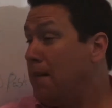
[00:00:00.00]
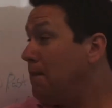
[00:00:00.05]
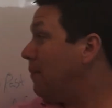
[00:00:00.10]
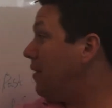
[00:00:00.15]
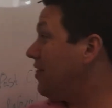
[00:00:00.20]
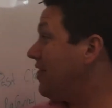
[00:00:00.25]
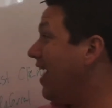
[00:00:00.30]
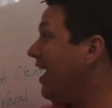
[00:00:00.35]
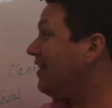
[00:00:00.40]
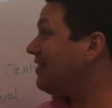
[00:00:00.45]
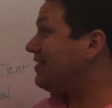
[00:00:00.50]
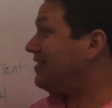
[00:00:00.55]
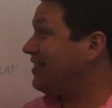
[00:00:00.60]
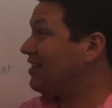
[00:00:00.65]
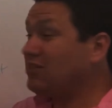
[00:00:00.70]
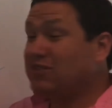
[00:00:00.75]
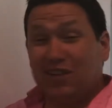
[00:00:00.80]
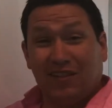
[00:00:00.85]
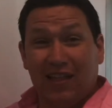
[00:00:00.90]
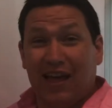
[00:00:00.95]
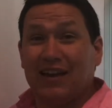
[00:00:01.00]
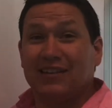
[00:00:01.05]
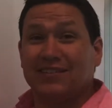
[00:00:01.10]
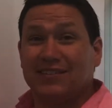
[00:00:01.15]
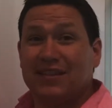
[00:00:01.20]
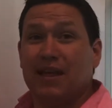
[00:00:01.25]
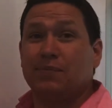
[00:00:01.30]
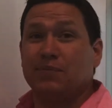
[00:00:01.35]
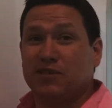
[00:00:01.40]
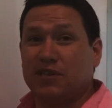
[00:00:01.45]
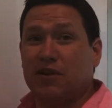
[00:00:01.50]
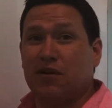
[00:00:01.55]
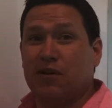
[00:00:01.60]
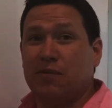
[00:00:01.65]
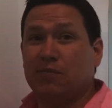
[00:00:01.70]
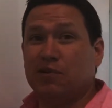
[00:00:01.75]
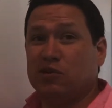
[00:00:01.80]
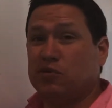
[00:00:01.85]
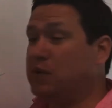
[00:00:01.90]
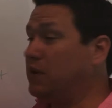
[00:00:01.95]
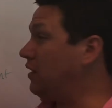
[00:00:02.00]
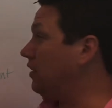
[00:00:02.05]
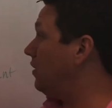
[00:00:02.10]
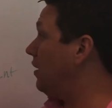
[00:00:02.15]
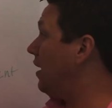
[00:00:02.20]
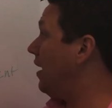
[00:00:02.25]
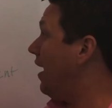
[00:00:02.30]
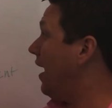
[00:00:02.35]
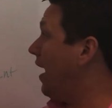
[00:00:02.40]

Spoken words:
But there's a lot of steps there in between.